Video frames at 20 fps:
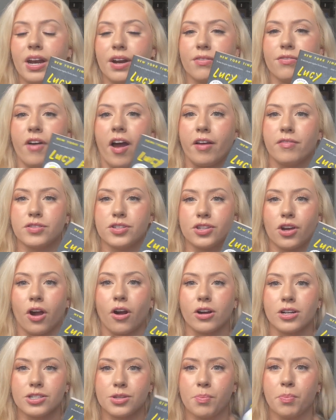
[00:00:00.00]
of 5
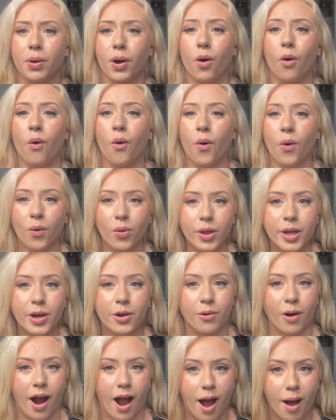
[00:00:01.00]
stars, but holy
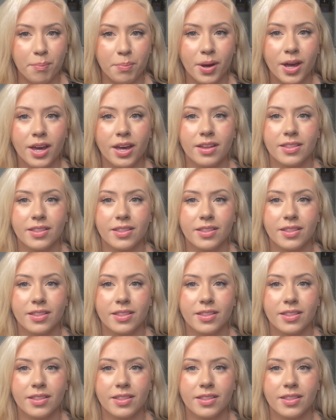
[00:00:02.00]
crap,